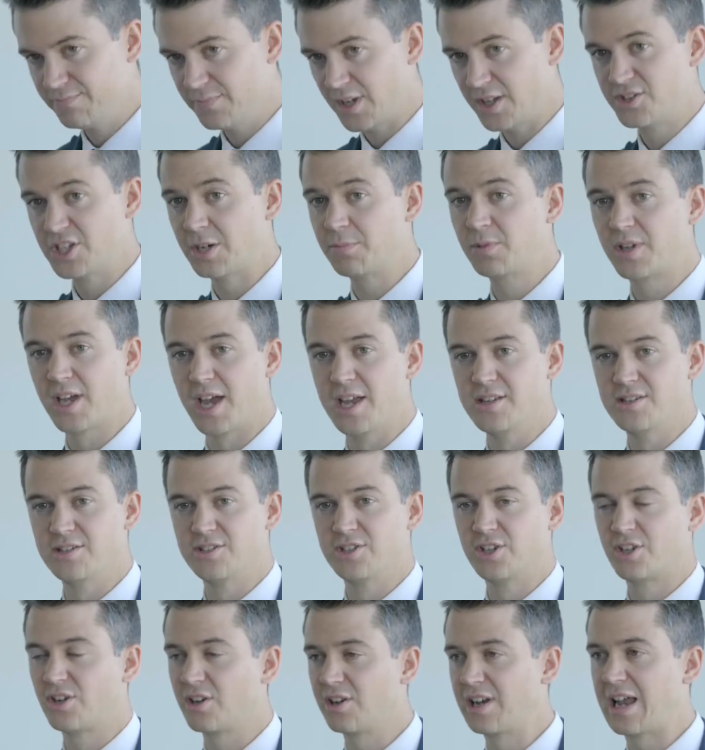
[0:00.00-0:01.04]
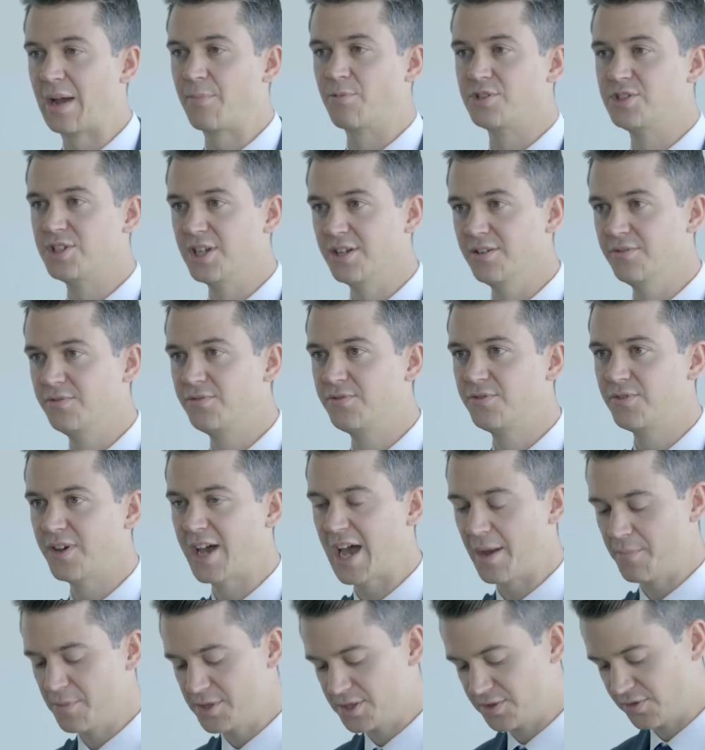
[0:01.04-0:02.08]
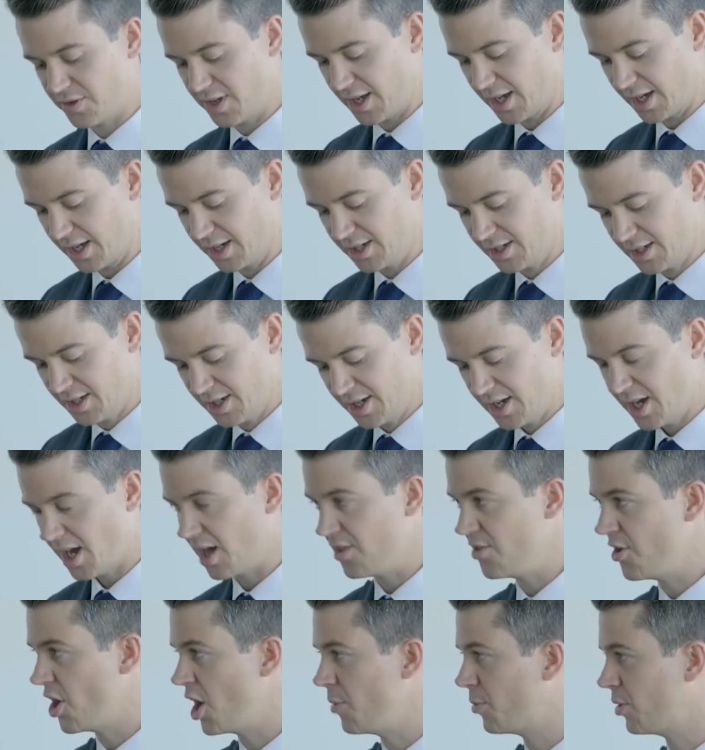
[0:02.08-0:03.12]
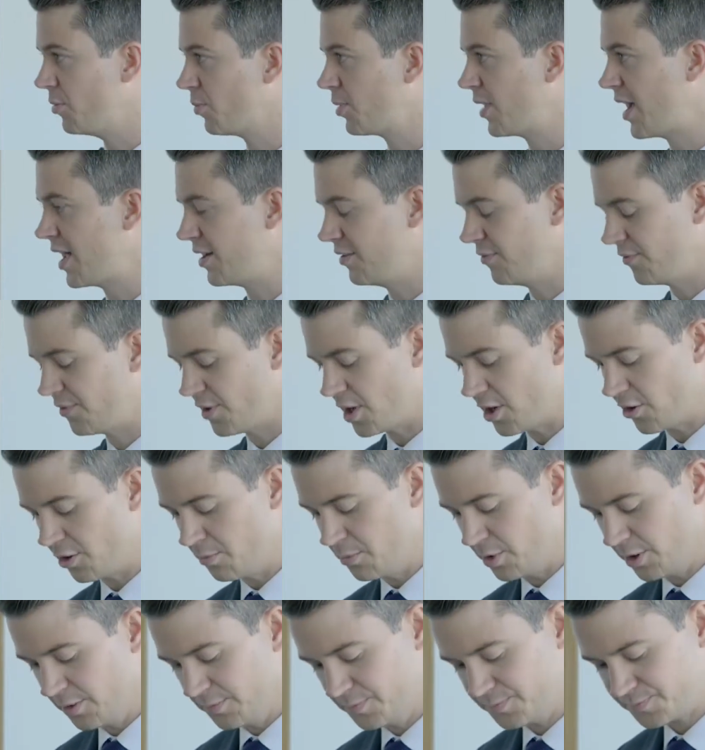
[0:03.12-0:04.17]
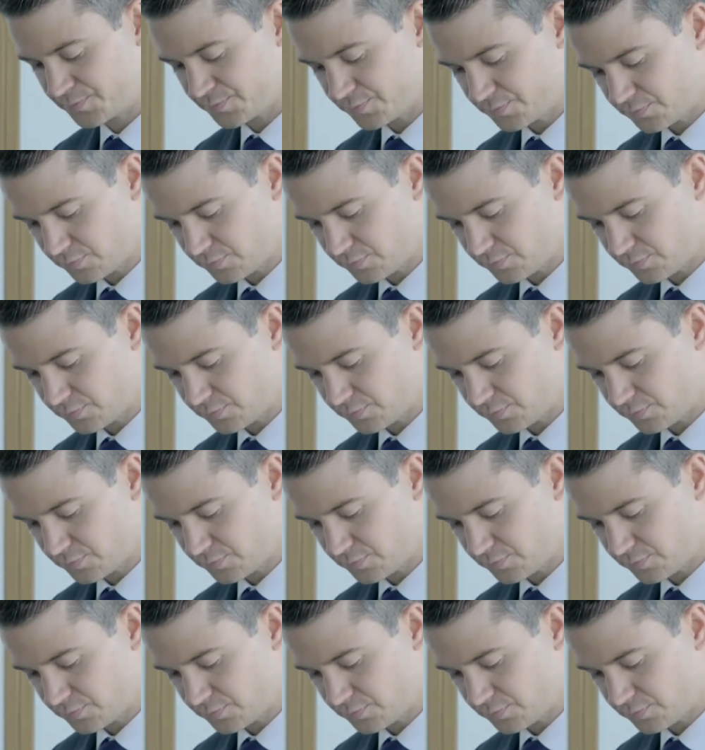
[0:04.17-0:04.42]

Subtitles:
in some cases the collaborative atmosphere and the open plan environment.